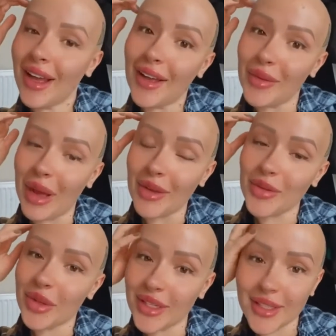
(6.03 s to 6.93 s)

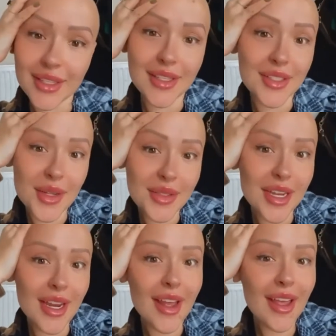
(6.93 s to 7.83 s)
I'm 26 years
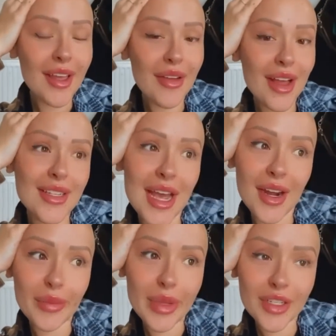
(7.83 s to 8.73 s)
old and I have had
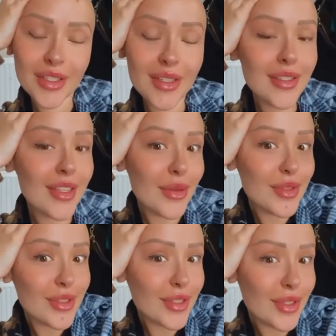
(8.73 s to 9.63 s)
alopecia since I
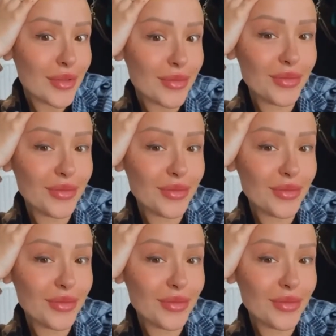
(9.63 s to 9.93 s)
was 2.